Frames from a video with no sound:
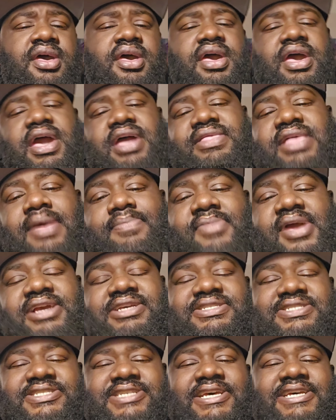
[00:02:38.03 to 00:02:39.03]
And that made
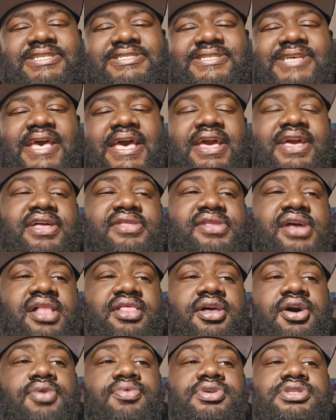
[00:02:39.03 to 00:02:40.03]
sense. And
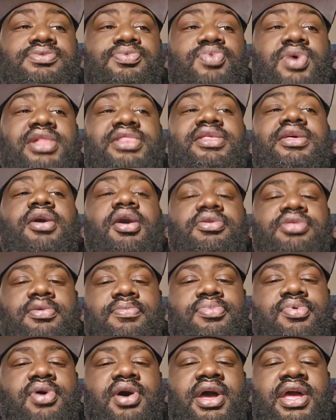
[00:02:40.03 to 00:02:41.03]
Canelo was with Golden
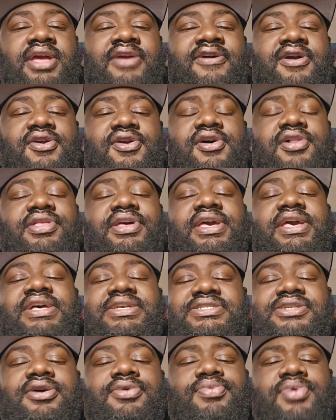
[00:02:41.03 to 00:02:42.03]
Boy early in
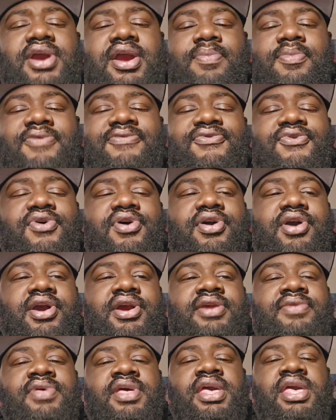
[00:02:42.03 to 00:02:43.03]
his career
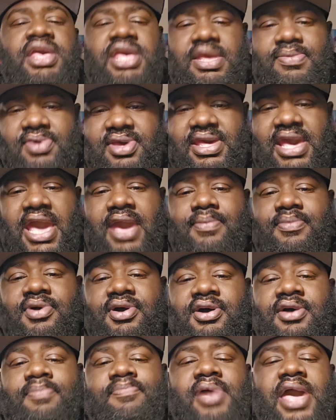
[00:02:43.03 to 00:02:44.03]
before he became
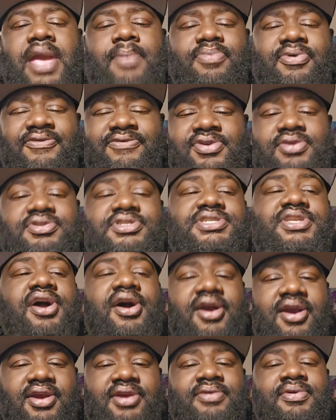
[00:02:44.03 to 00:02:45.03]
a pay-per-view
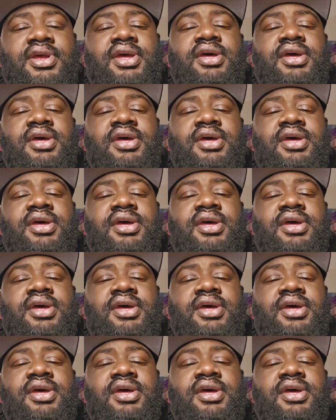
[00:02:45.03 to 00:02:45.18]
star.